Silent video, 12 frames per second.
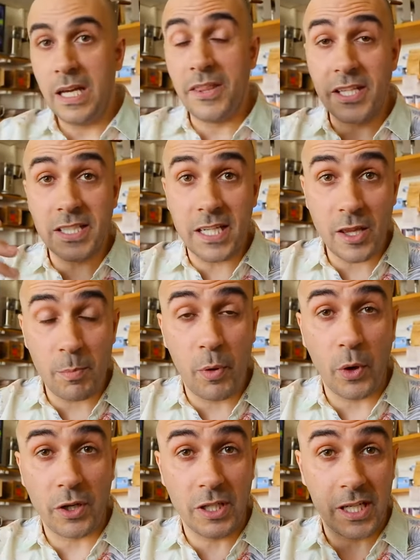And there's another
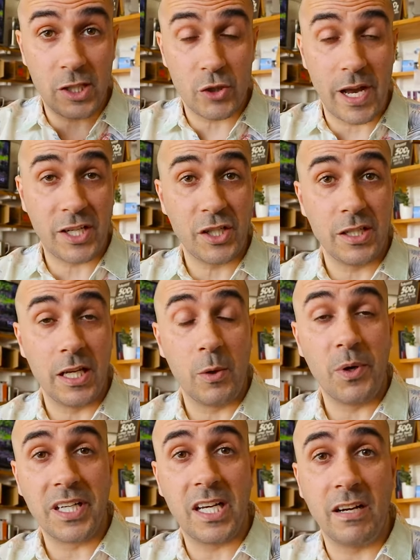point on extraction that I
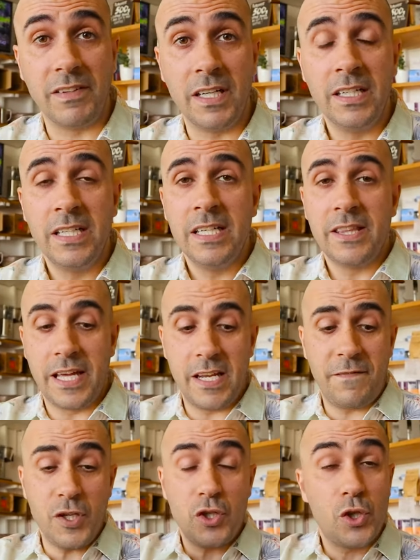want to cover, that
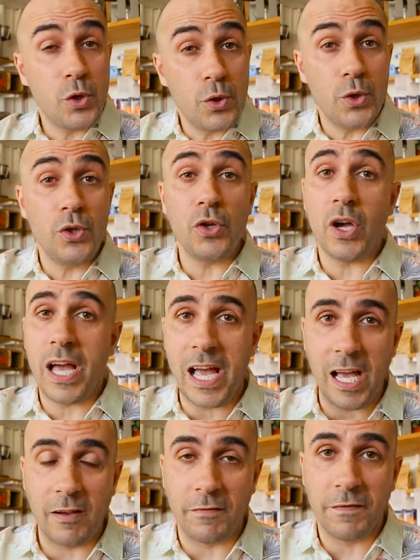if you do
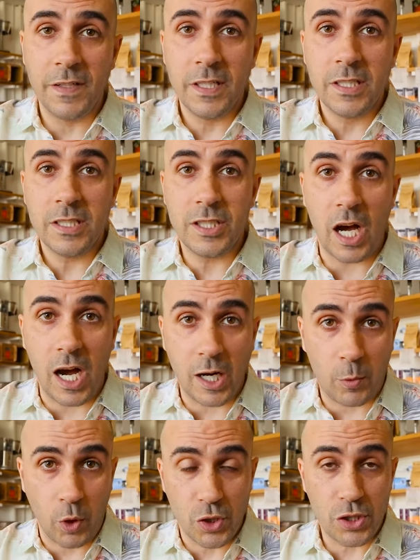have
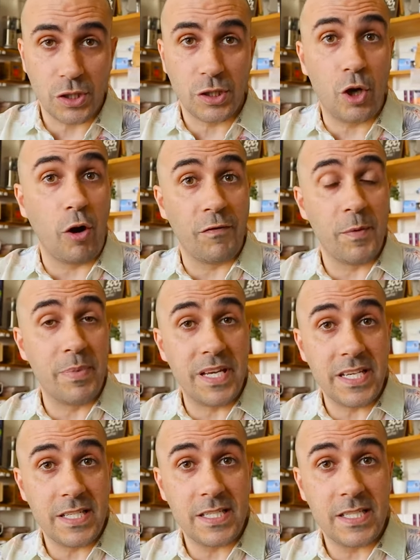dark roasted coffee
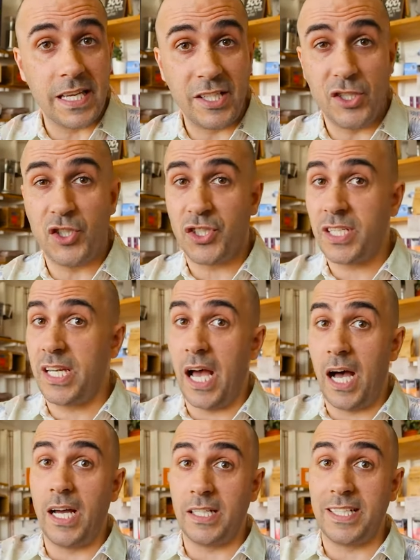beans and you just
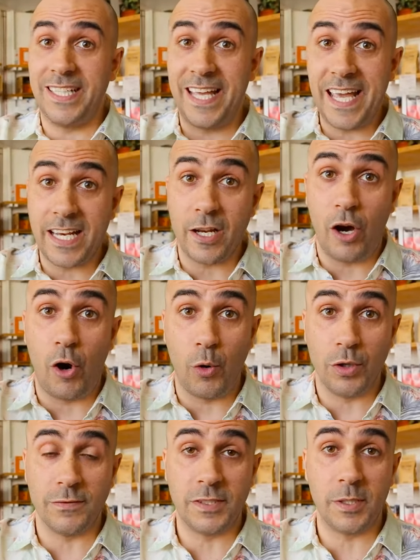can't get
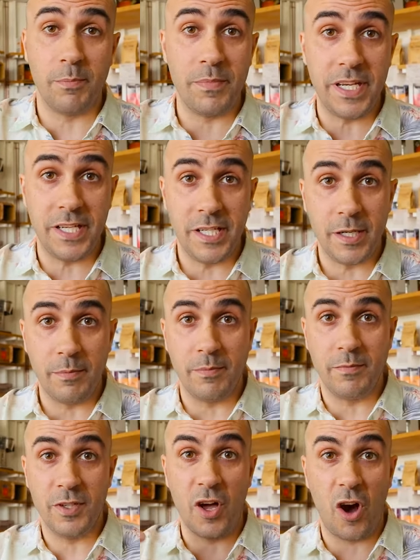hold of some
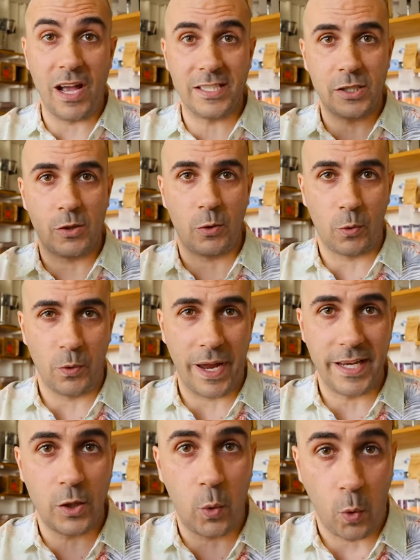medium, nice,
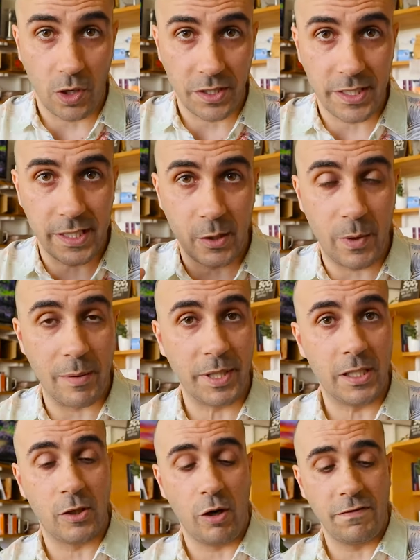great quality
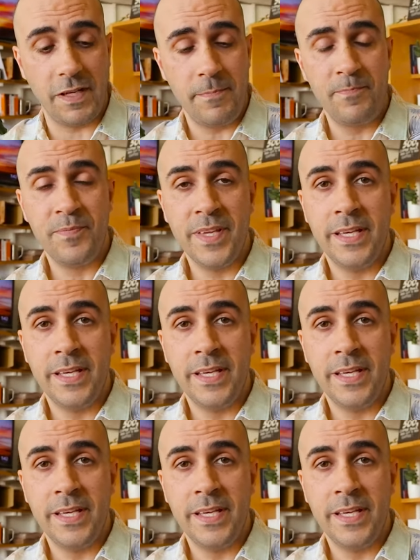Arabica coffee,